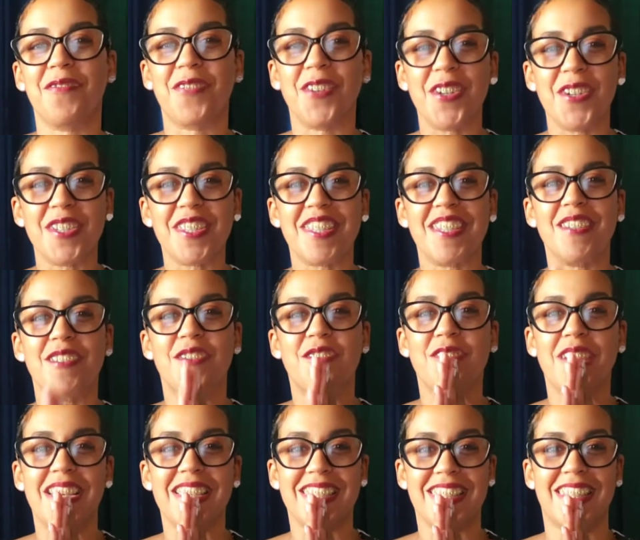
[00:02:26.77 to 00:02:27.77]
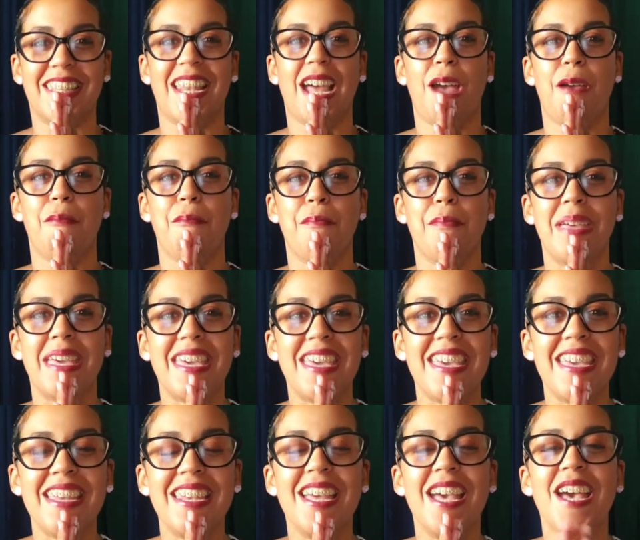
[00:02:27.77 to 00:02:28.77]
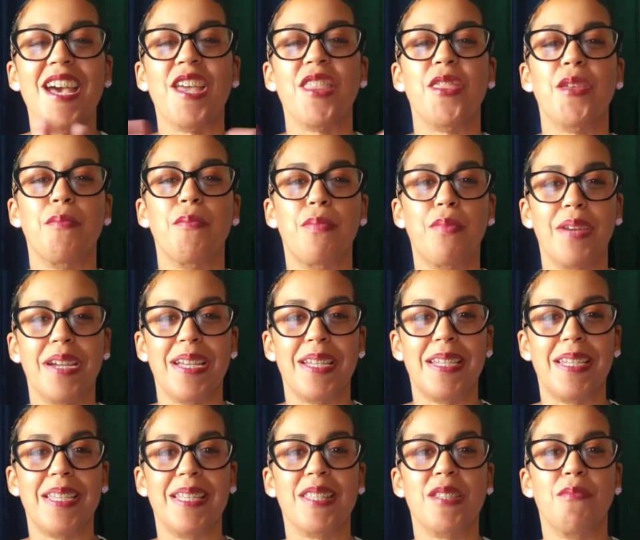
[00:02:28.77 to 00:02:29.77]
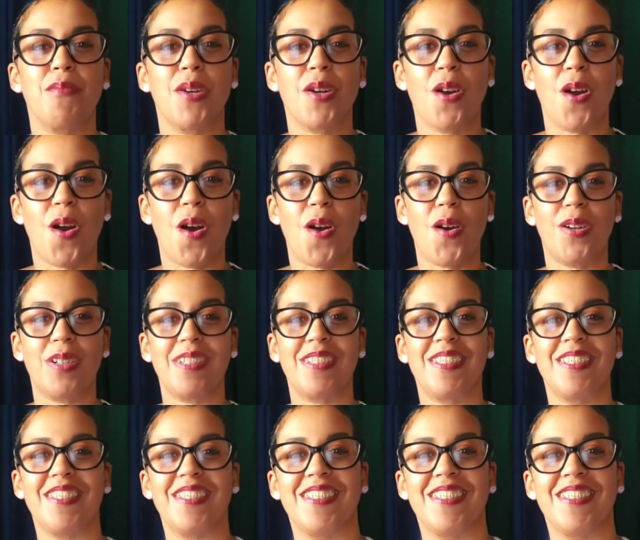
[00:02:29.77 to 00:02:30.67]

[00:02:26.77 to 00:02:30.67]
first dress that I made, the BrandiMcCalls. All